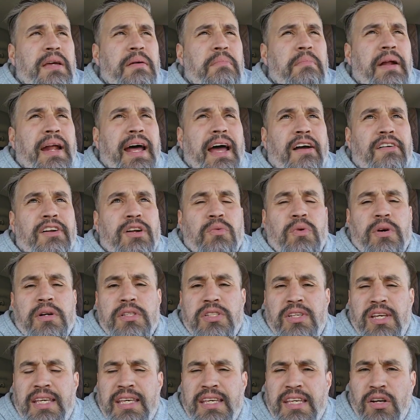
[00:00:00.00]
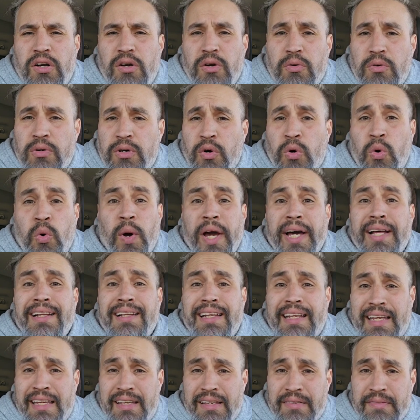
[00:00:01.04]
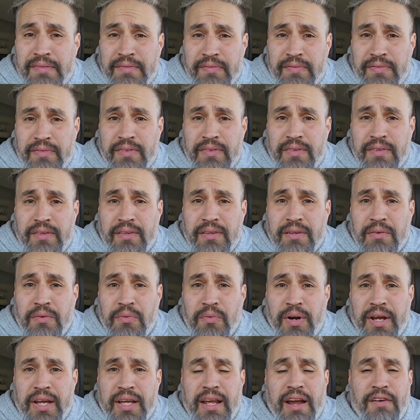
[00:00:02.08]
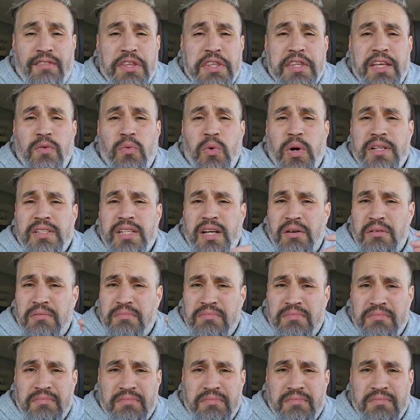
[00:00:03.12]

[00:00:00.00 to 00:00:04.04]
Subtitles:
But afterwards, you heal quickly, right? Everything works out